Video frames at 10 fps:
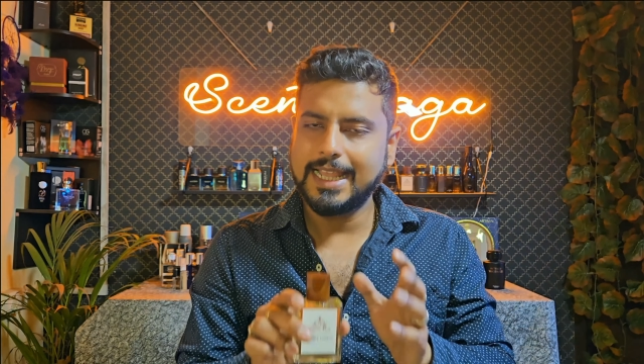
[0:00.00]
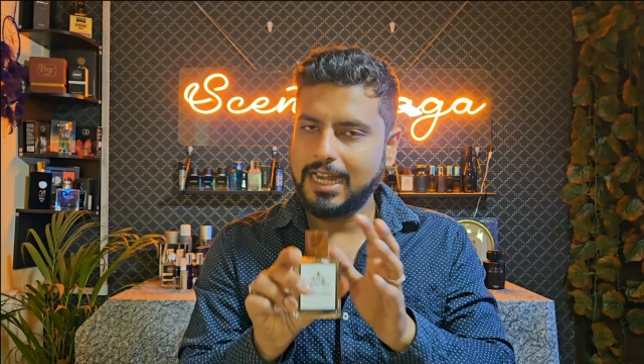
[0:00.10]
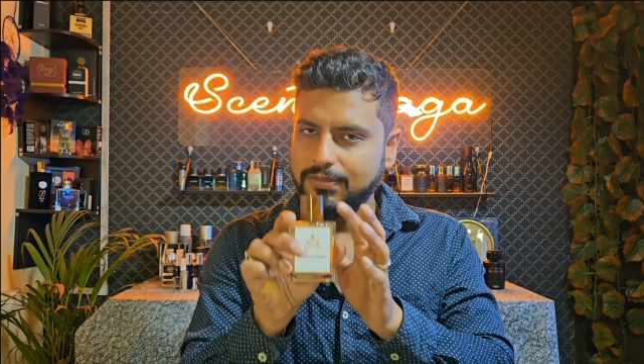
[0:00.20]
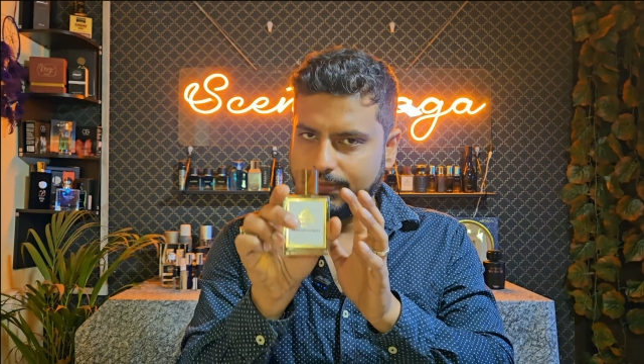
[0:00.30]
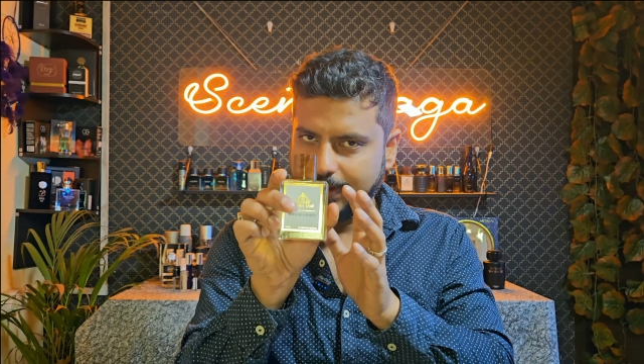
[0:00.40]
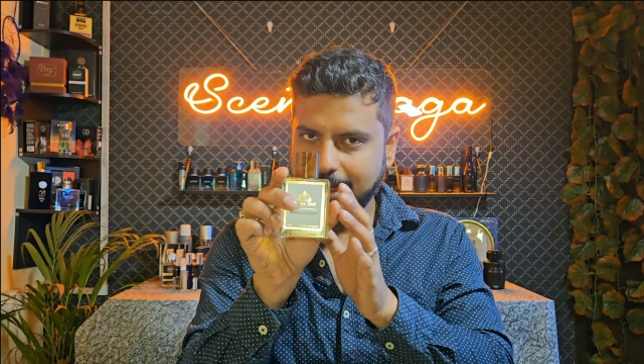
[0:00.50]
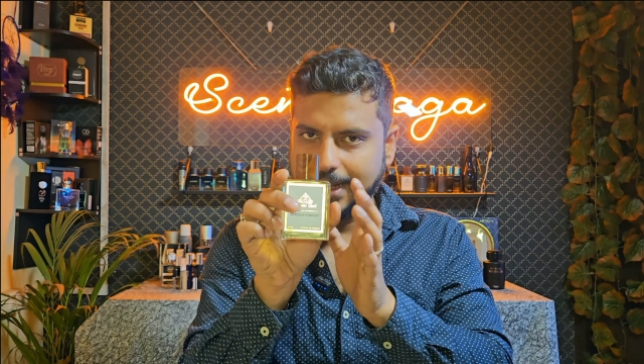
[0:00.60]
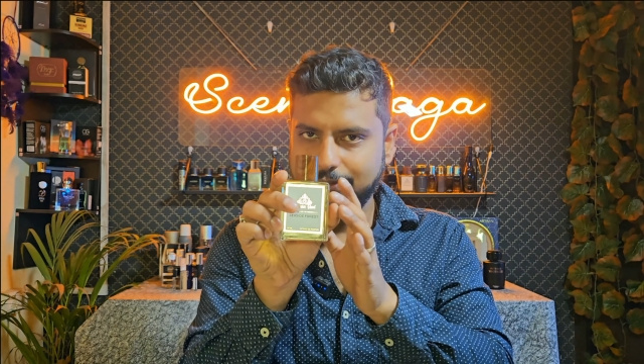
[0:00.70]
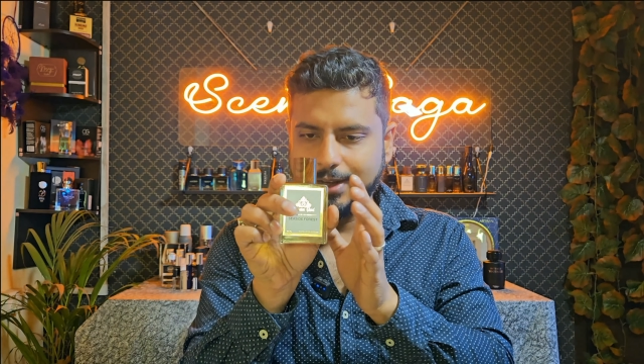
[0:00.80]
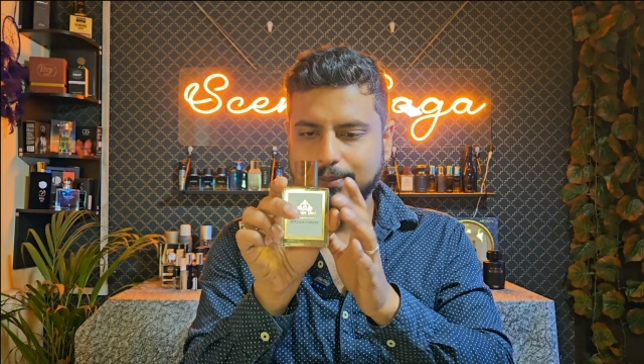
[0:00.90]
That
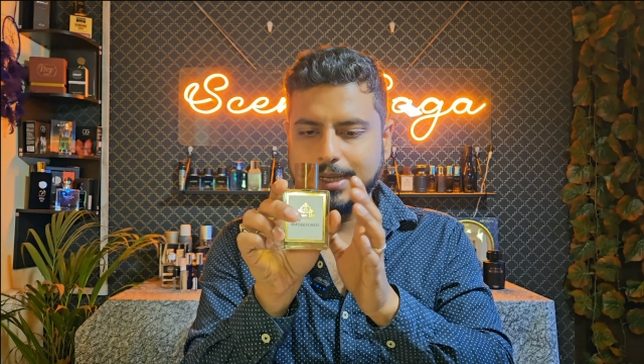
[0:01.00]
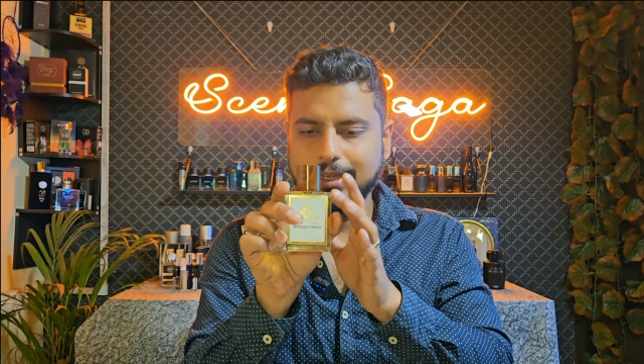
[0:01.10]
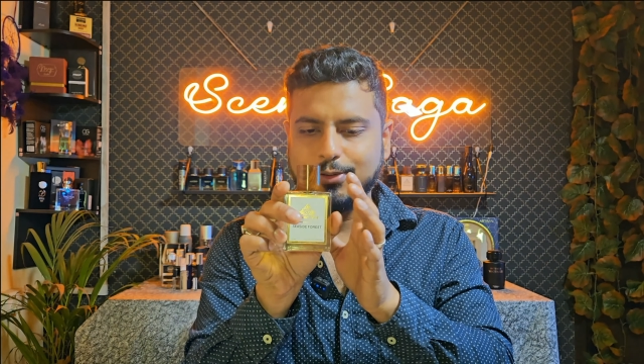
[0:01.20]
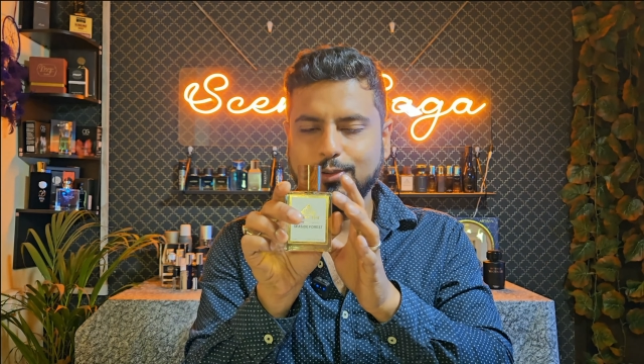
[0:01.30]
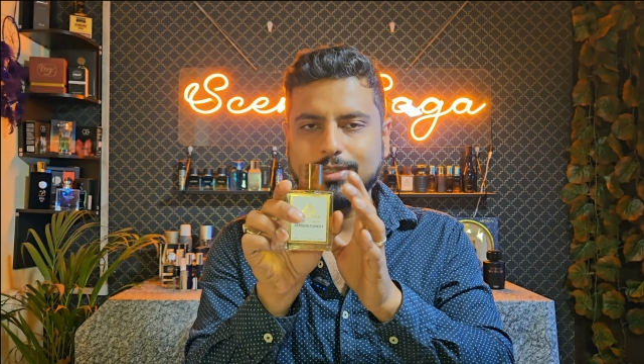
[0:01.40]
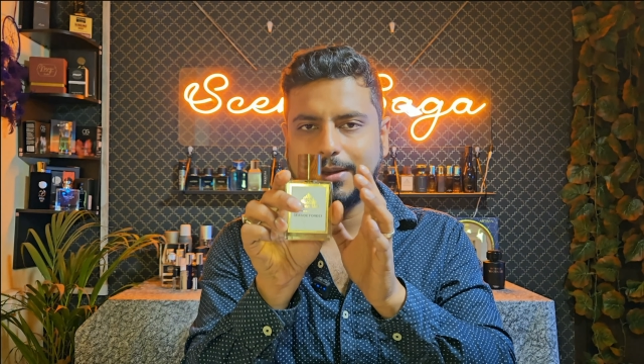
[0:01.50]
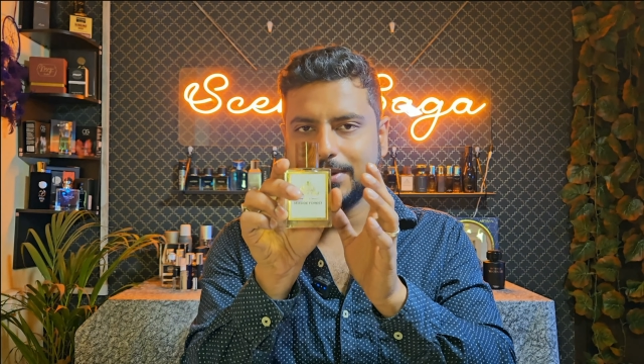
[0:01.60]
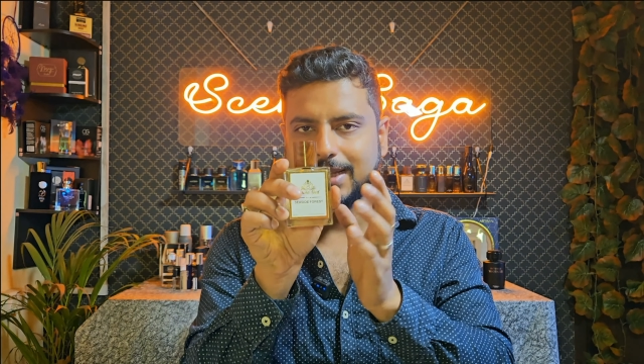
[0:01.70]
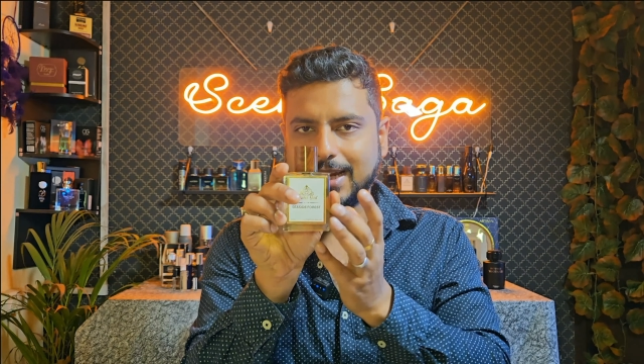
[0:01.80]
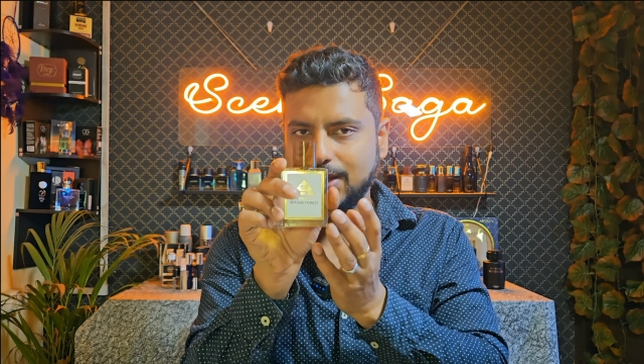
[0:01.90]
feeling will be,
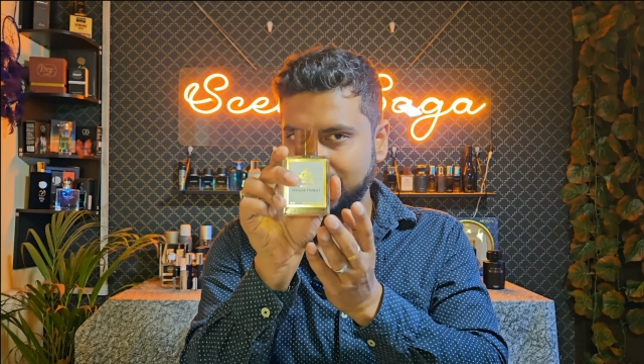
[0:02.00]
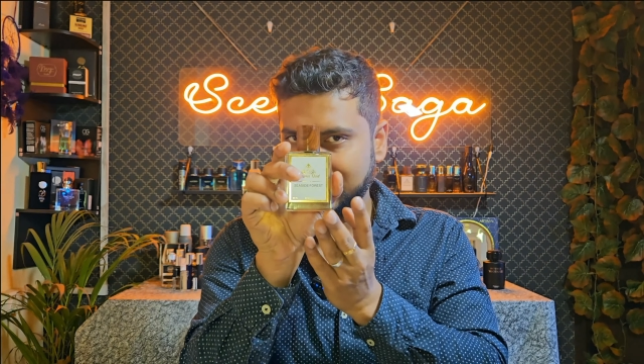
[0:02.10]
something that